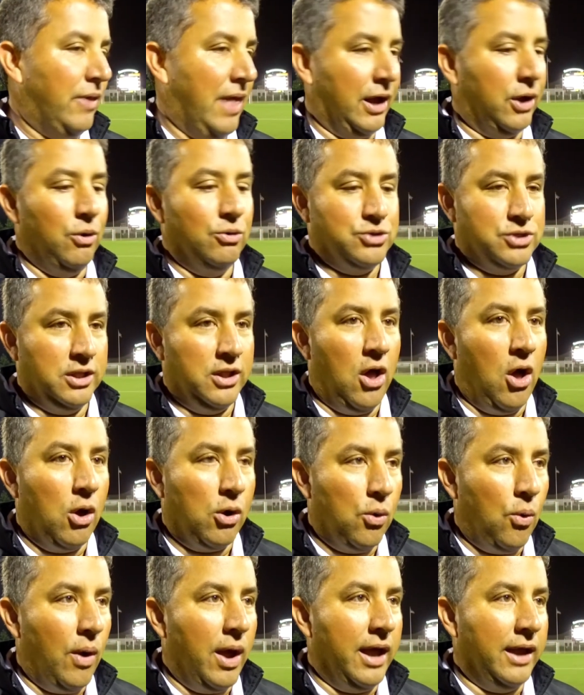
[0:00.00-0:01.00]
that goes a
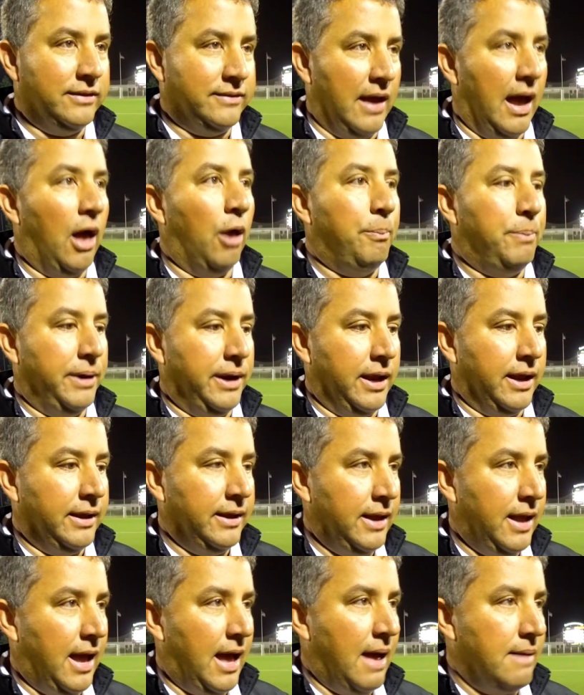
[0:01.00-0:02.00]
long way to helping you.
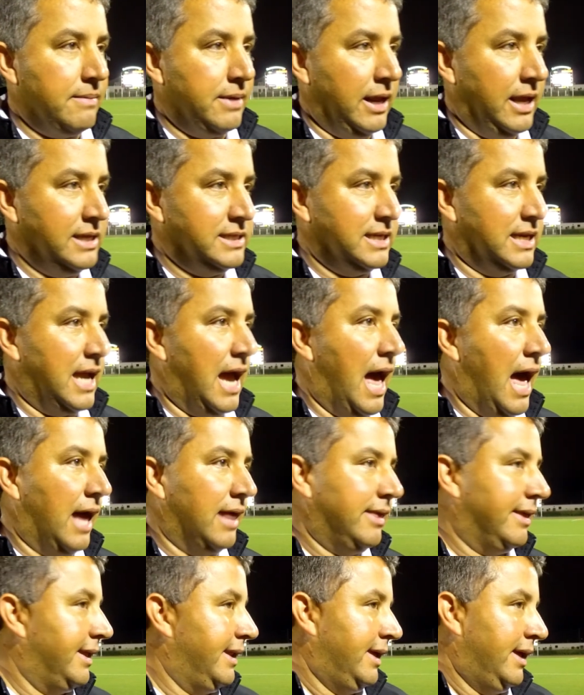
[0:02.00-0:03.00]
I mean, he's a
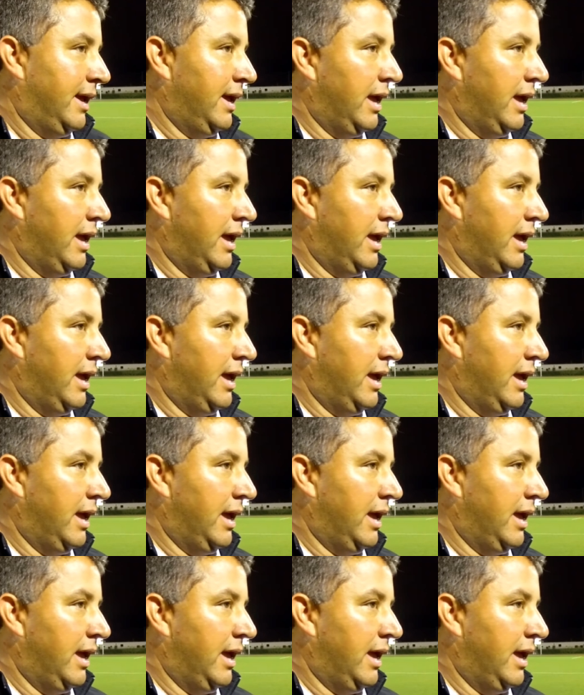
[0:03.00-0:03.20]
guy that,